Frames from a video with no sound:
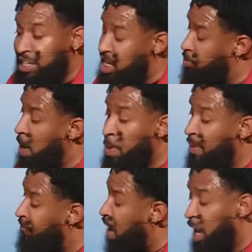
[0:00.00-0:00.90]
These people have
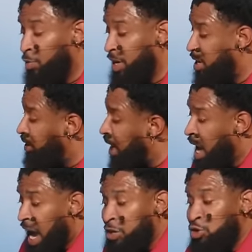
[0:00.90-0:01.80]
been following us.
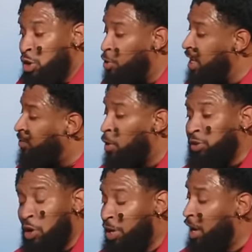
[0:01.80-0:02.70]
And you know these folks
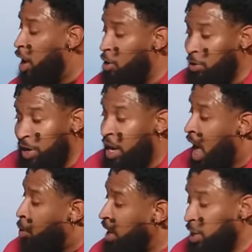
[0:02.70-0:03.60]
going to get hungry.
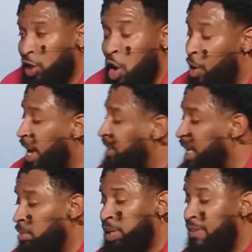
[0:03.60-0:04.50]
We need to go ahead send
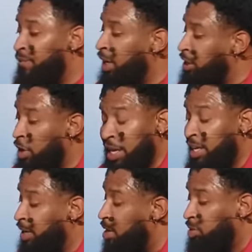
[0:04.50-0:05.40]
them to the village so they can
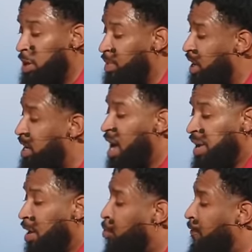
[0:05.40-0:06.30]
get them something to eat.
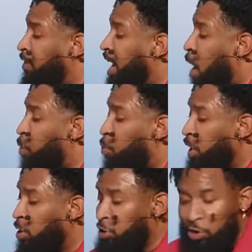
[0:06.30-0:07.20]
Then we'll figure out what we're
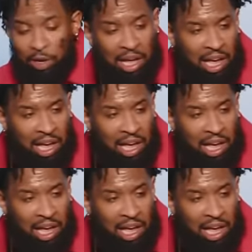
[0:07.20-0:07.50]
going to do.